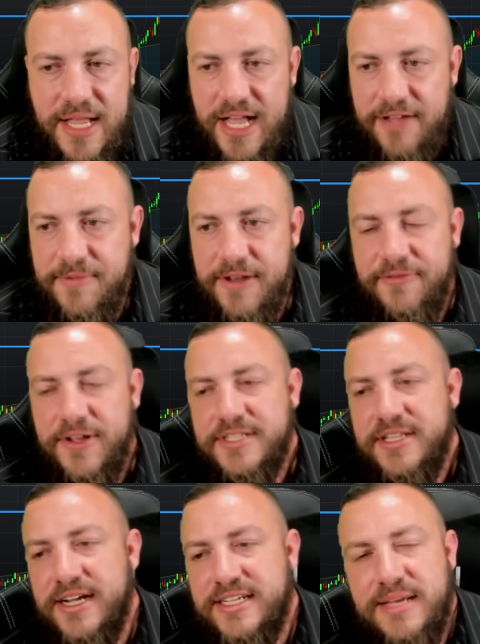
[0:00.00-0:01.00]
I've made fun of
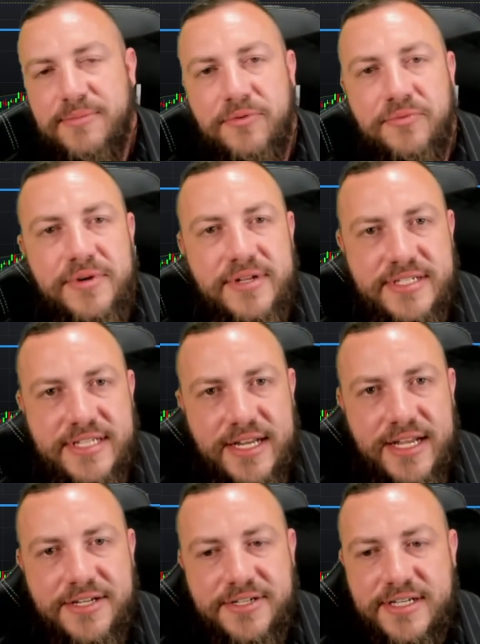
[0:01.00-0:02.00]
this a lot because I'm a real estate
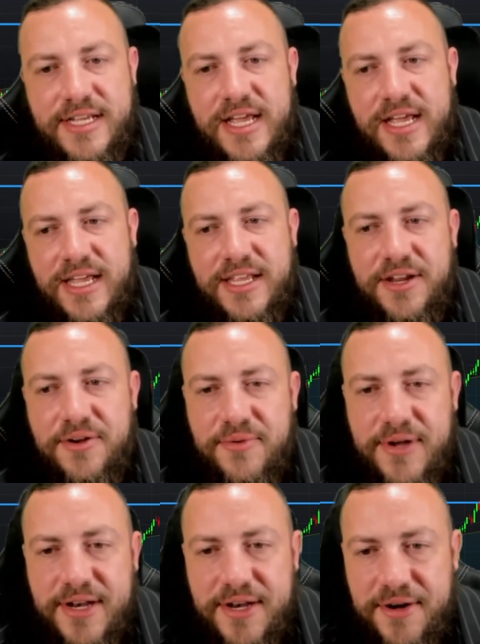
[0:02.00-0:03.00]
agent. And you know
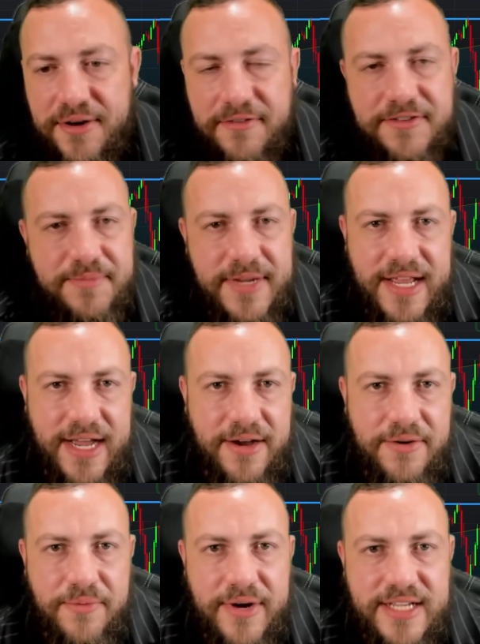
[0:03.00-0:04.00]
what nerves me
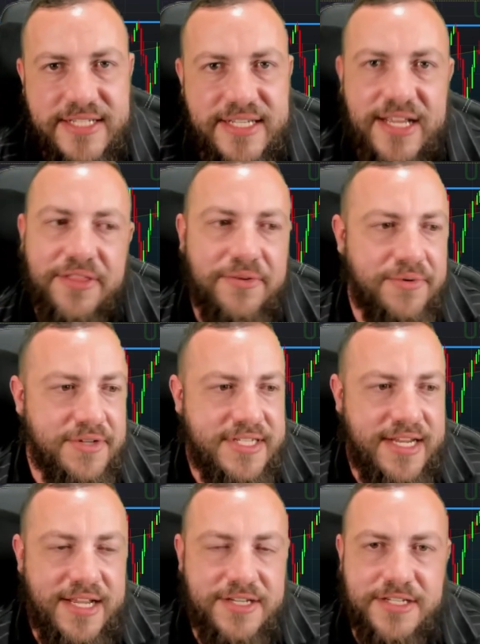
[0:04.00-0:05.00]
out? When I see other real
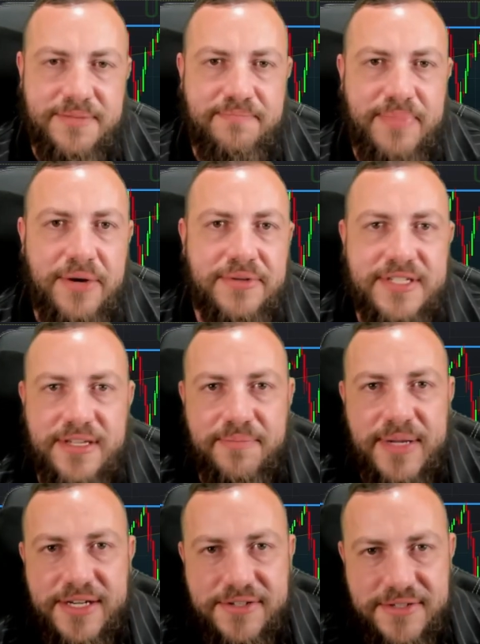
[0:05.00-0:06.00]
estate agents posting
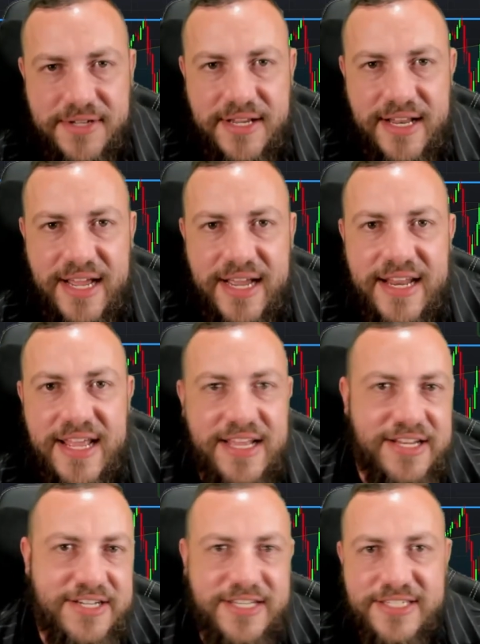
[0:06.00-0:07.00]
pictures online.
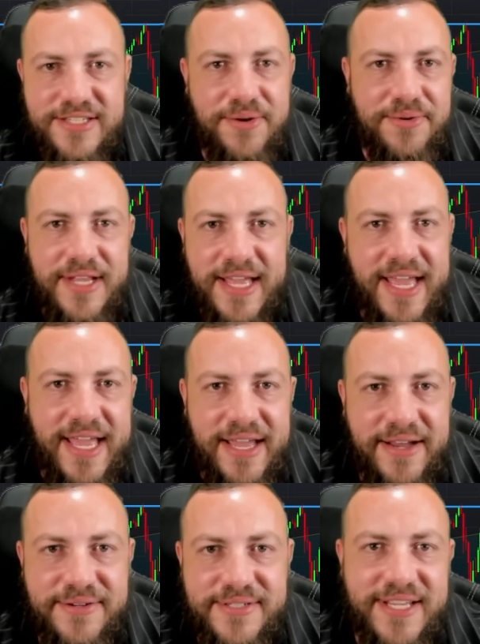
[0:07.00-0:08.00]
Just sold a
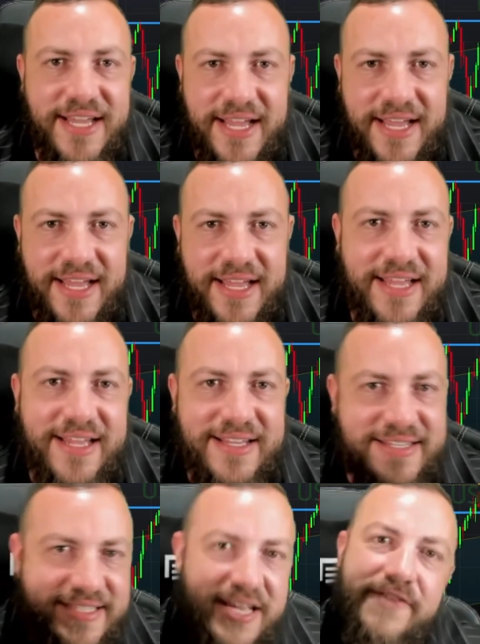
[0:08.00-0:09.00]
house. Haha,
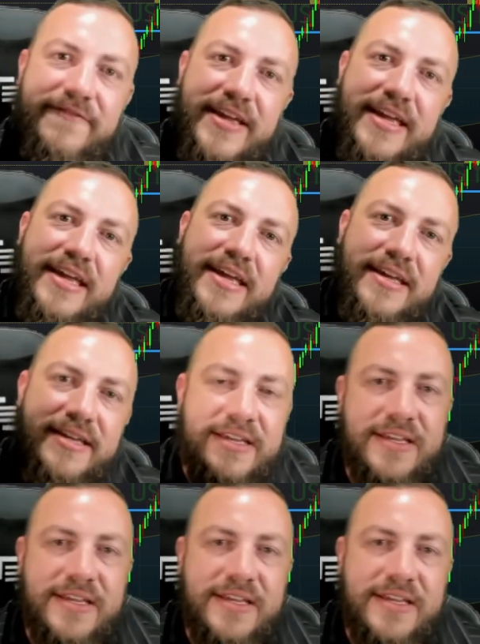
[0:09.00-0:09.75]
selfie.